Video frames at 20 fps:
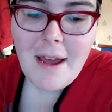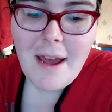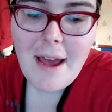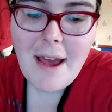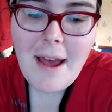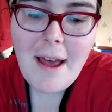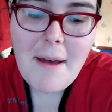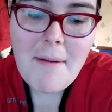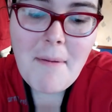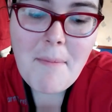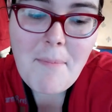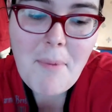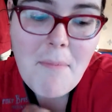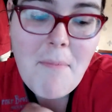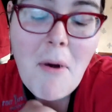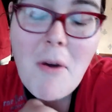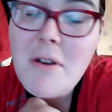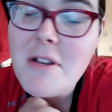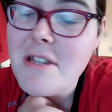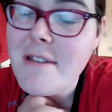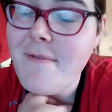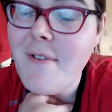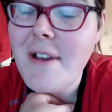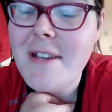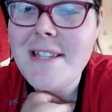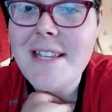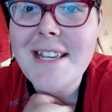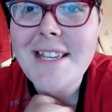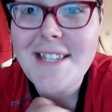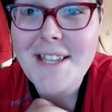But most of
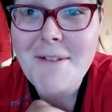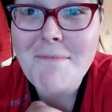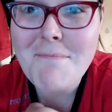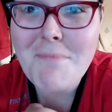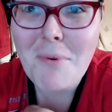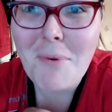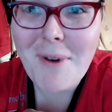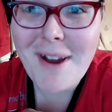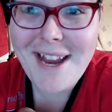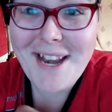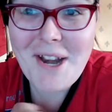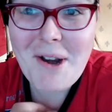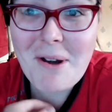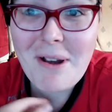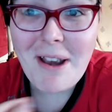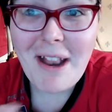us at some point in our